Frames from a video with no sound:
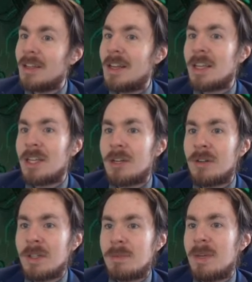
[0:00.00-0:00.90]

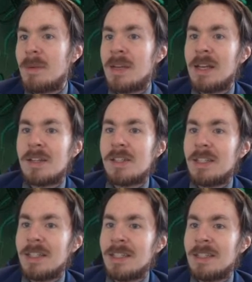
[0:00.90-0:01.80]
Anguirus, Baby
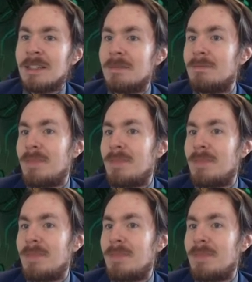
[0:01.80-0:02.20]
Godzilla,